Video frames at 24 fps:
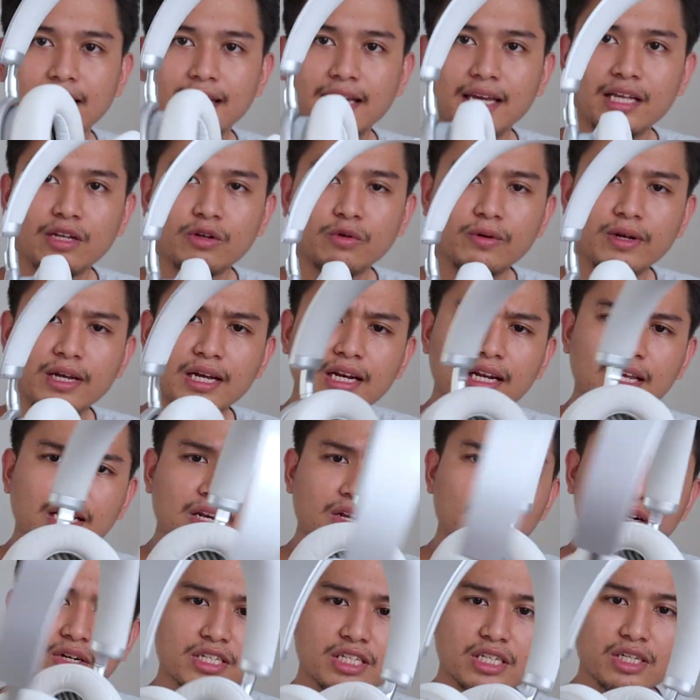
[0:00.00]
it really
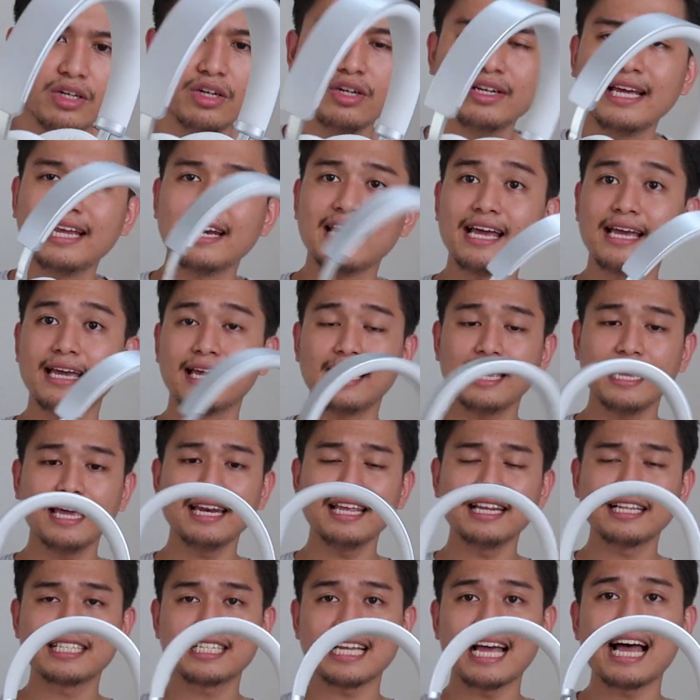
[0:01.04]
looks good, and
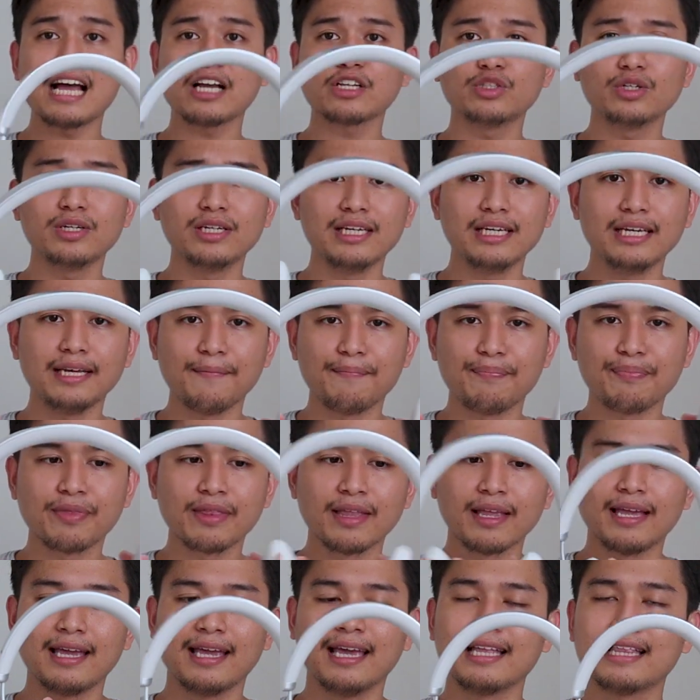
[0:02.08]
it
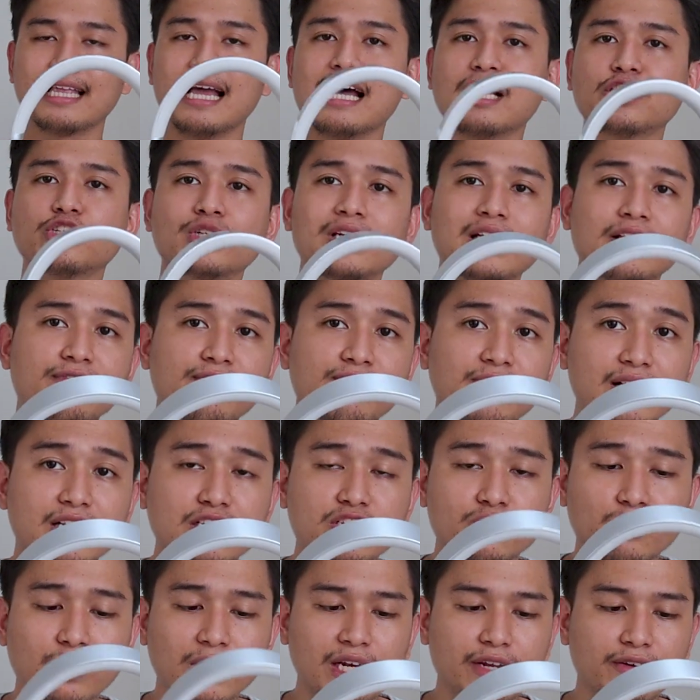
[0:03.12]
actually
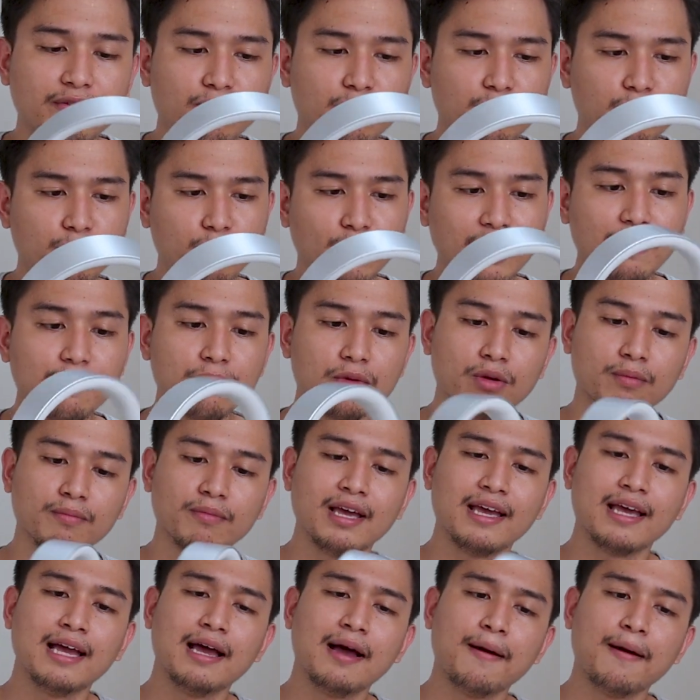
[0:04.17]
feels really premium.